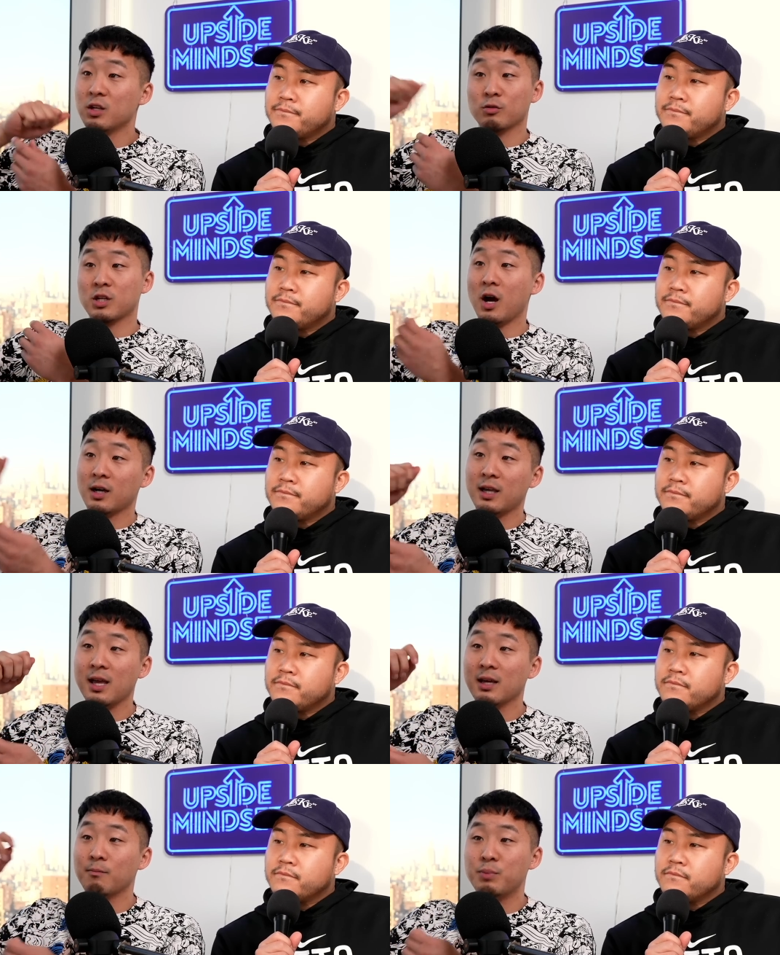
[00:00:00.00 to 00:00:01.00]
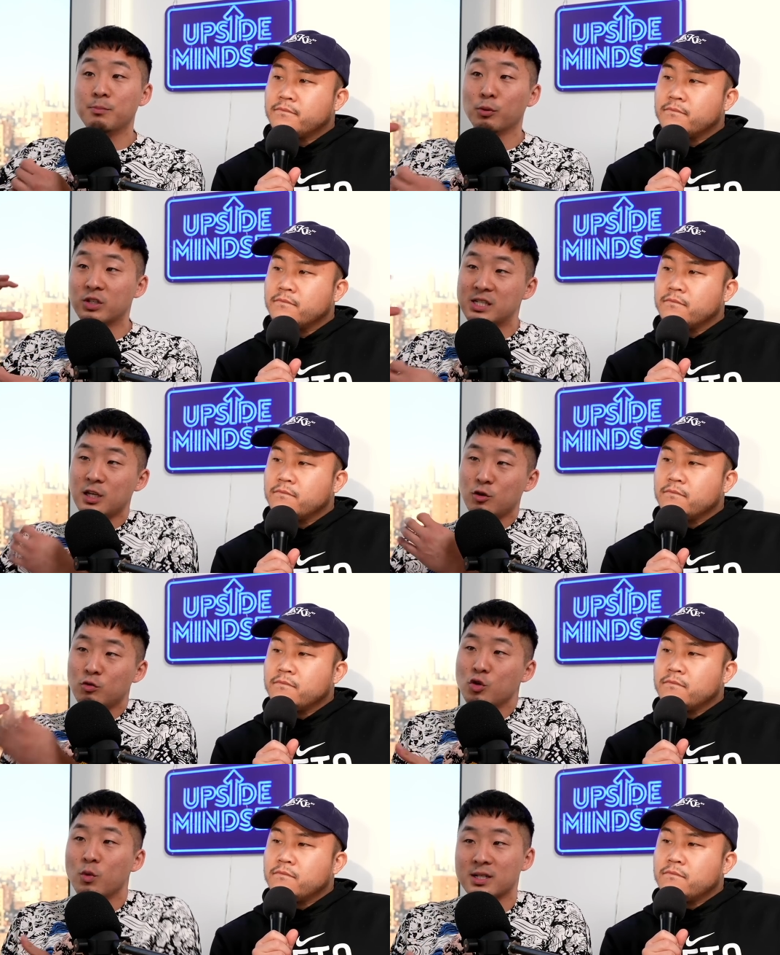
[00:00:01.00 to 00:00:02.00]
Speaker 1: you're talking, and people see you
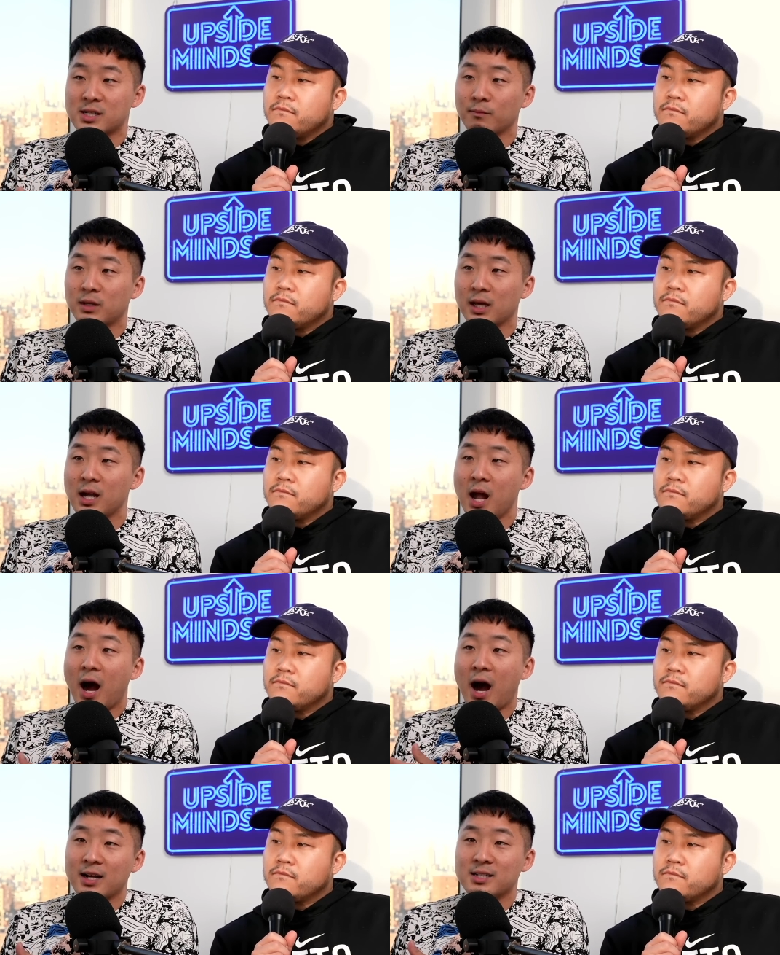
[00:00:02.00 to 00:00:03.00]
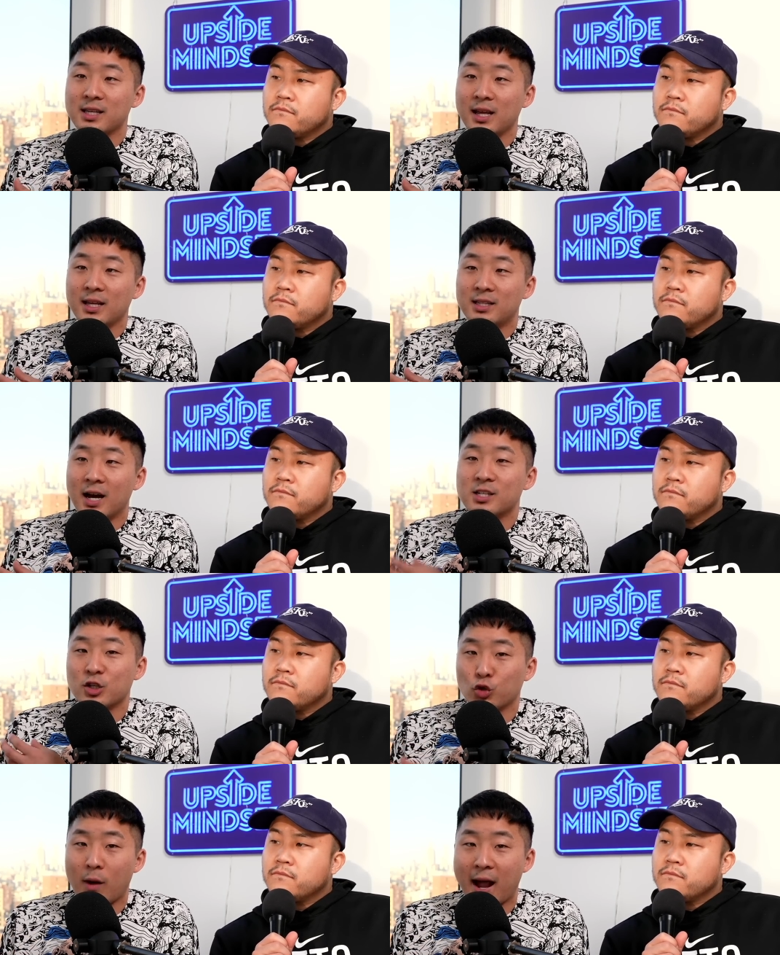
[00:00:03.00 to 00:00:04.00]
doing something. Honestly, it does
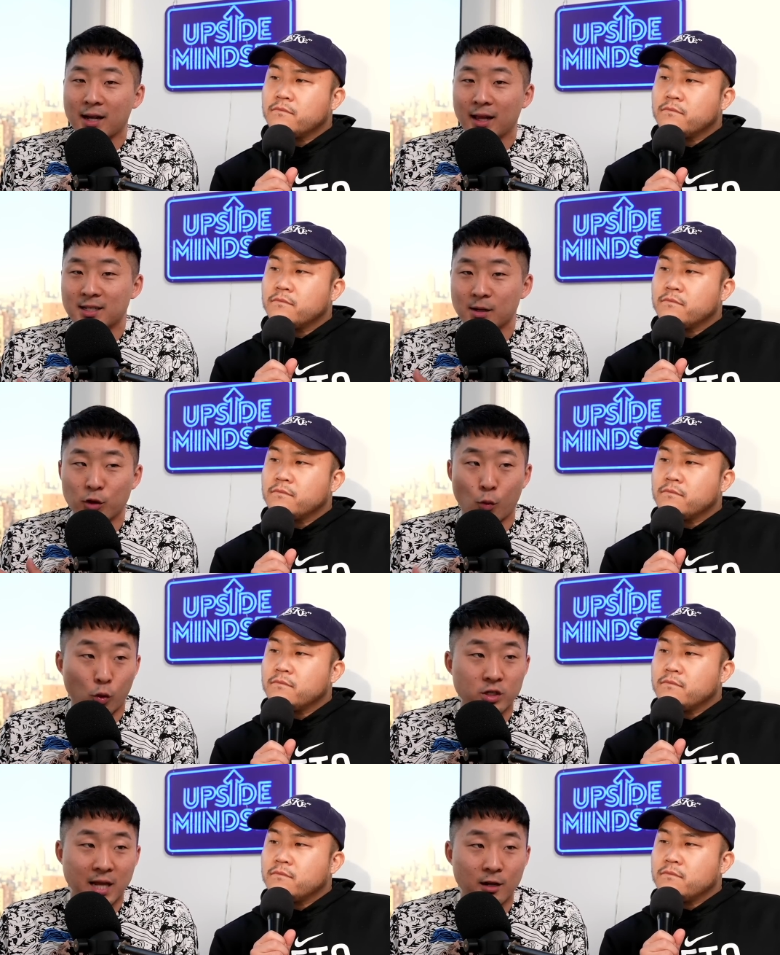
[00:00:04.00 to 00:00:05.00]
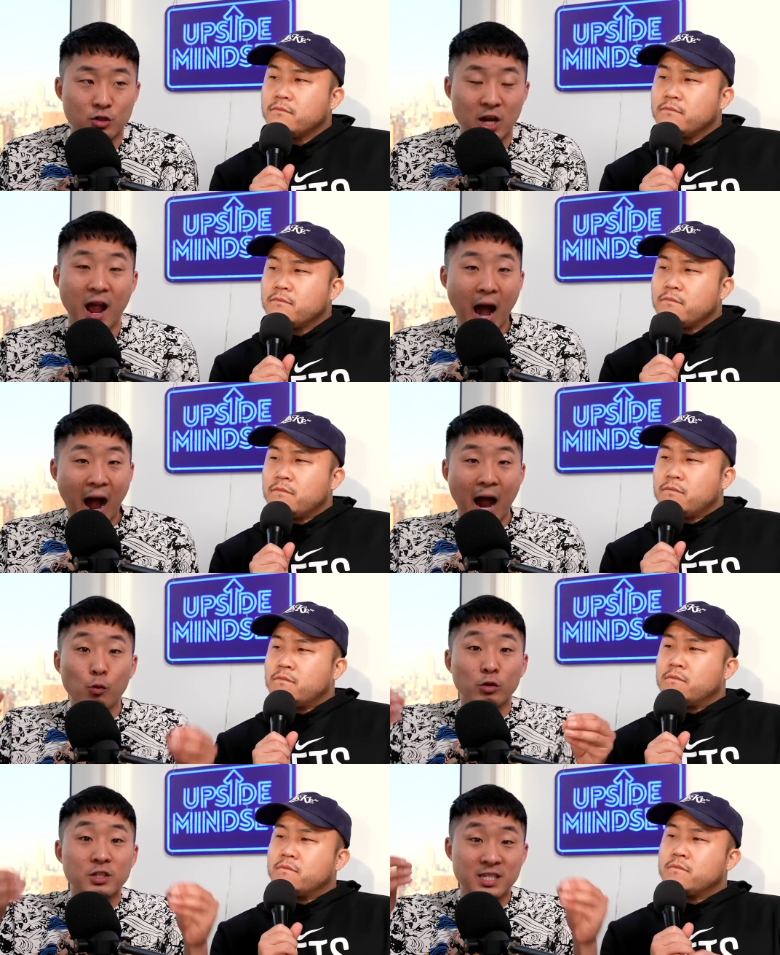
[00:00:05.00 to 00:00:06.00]
attract like some of the worst energy. I
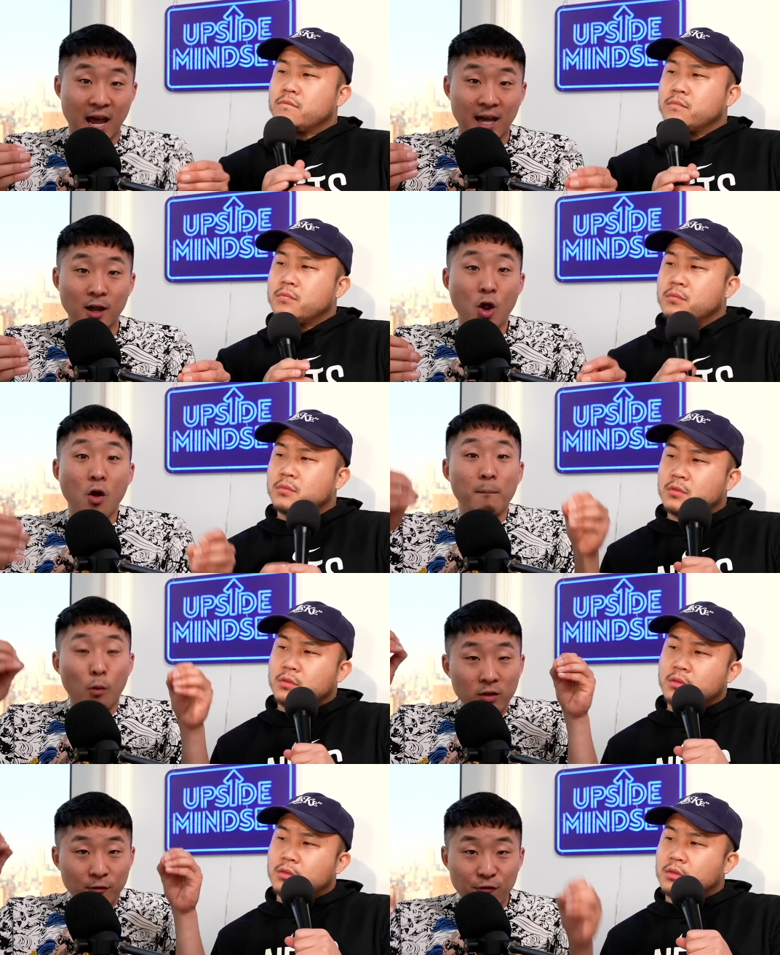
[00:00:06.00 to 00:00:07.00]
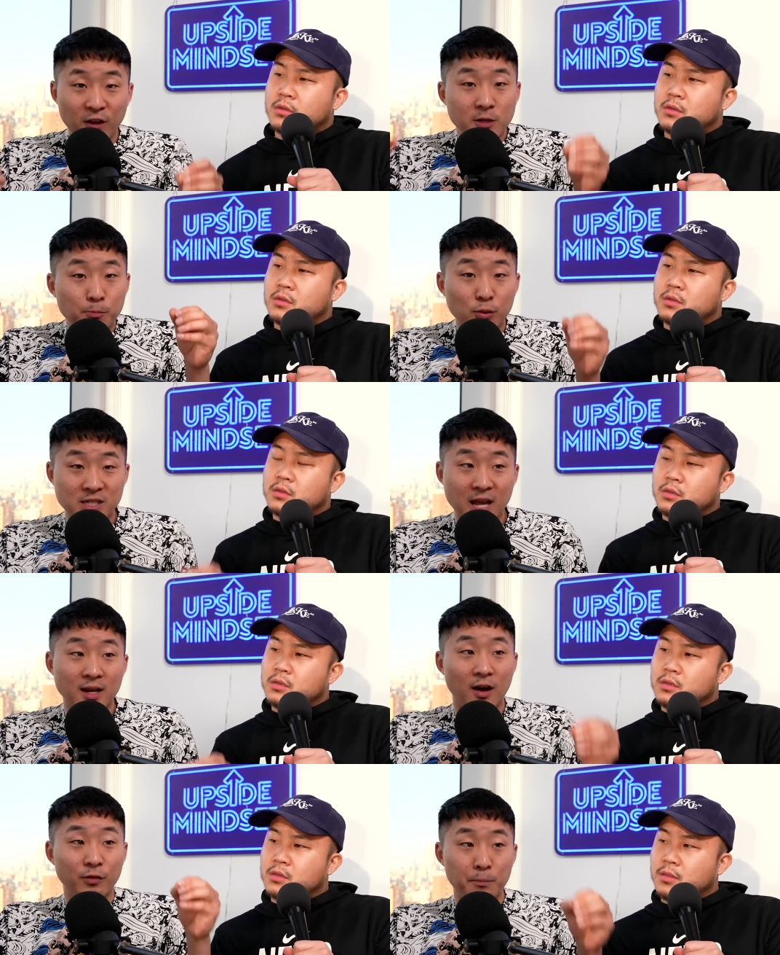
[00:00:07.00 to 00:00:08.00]
will say more than 50%
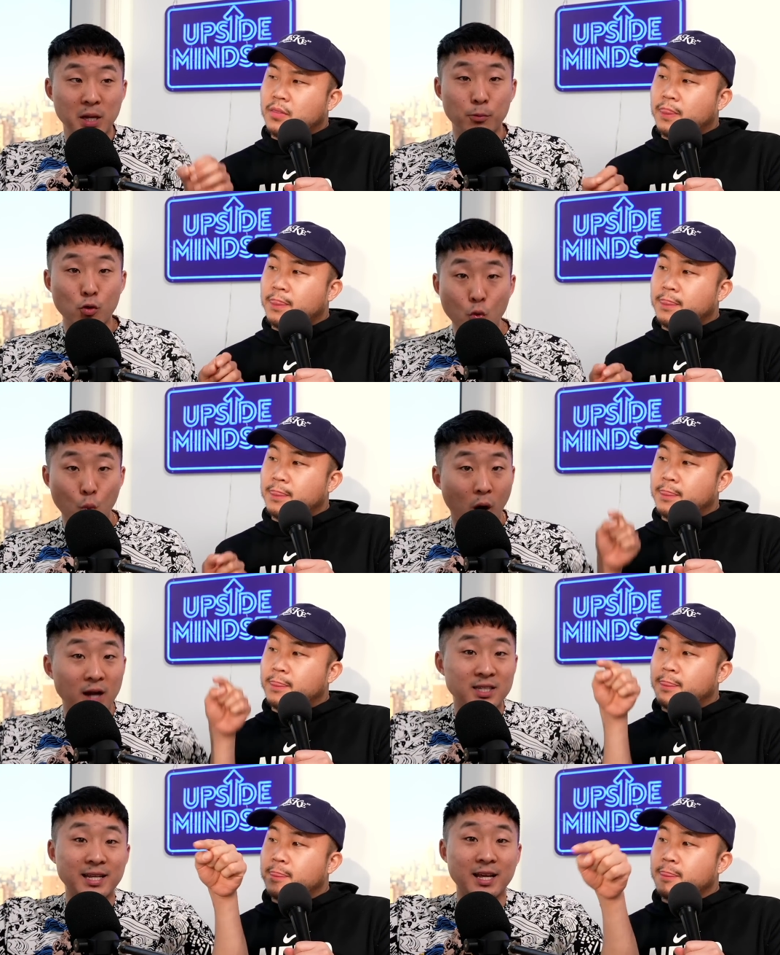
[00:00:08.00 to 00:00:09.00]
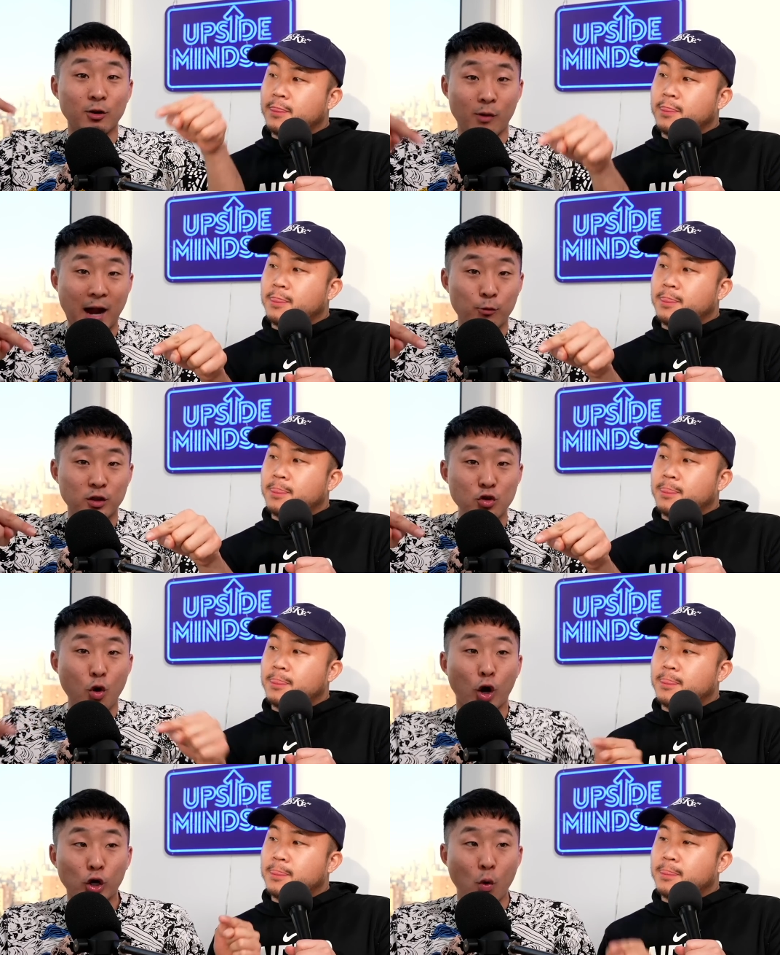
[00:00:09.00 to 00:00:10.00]
of the people who want to interact with you
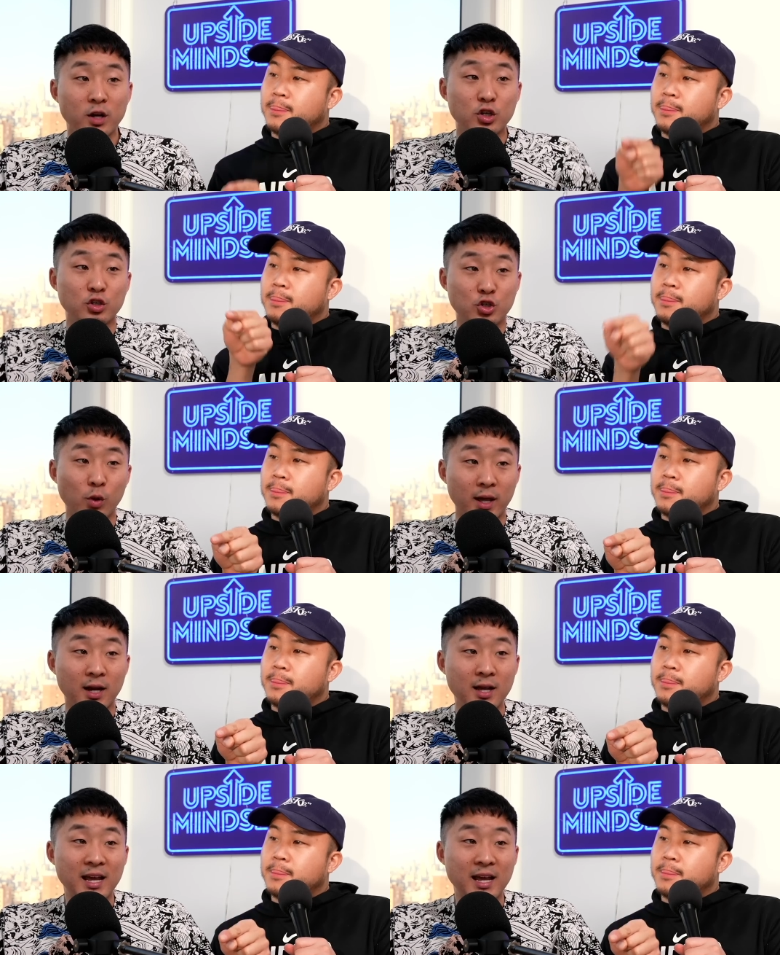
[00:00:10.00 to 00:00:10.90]
are going to do it